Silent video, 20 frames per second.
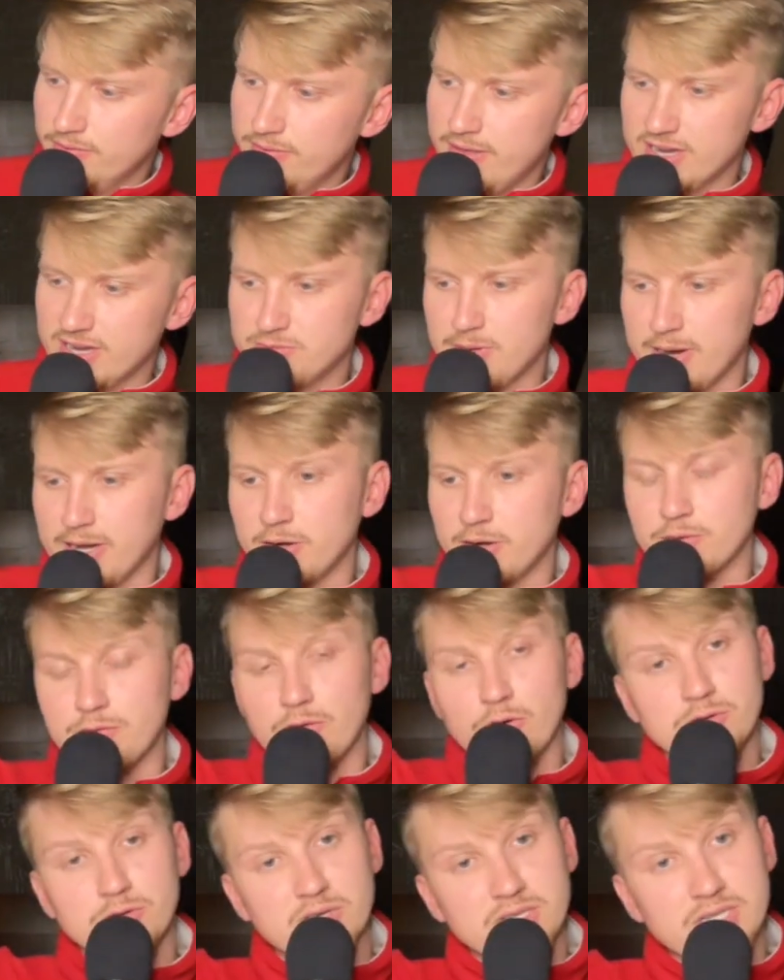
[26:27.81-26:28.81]
Thanks for making it your
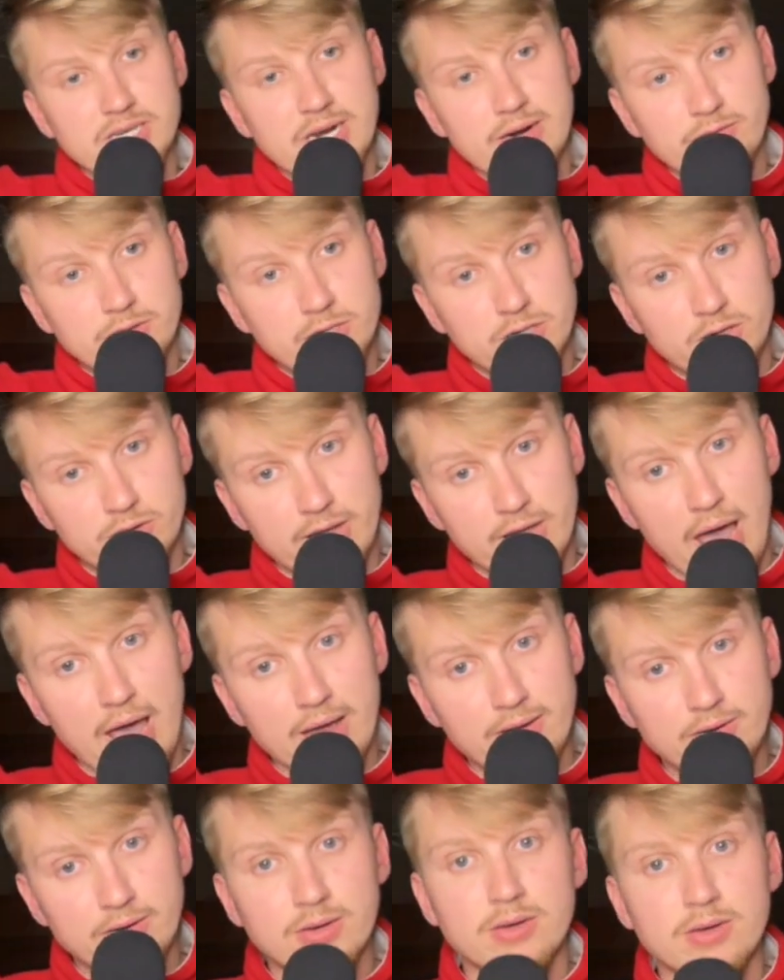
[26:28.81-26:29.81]
first listen every single day.